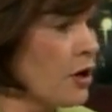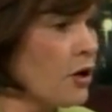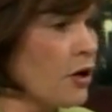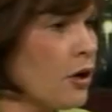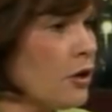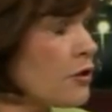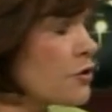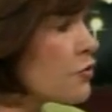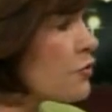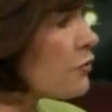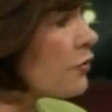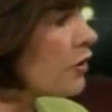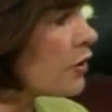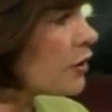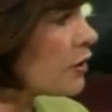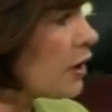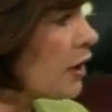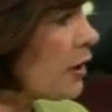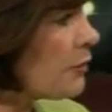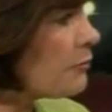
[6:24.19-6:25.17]
cultural
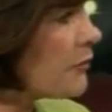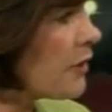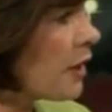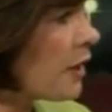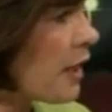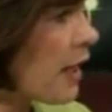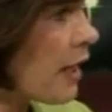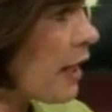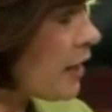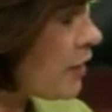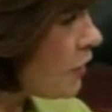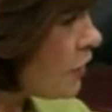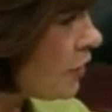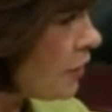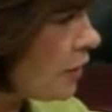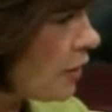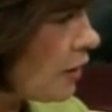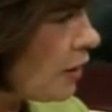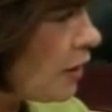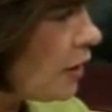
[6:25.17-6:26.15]
club can
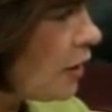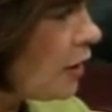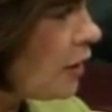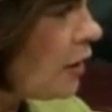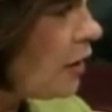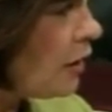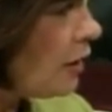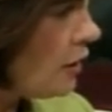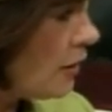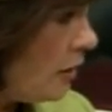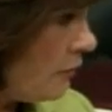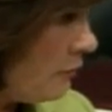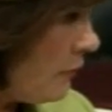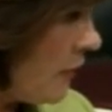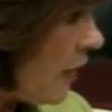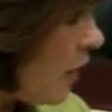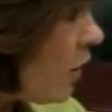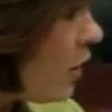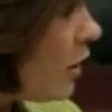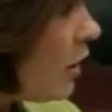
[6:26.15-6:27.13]
actually
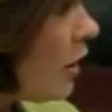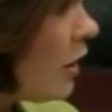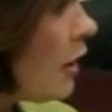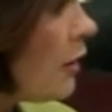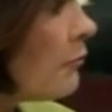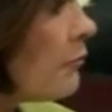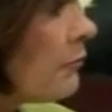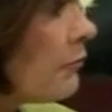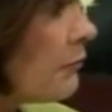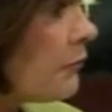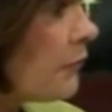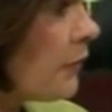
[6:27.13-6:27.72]
become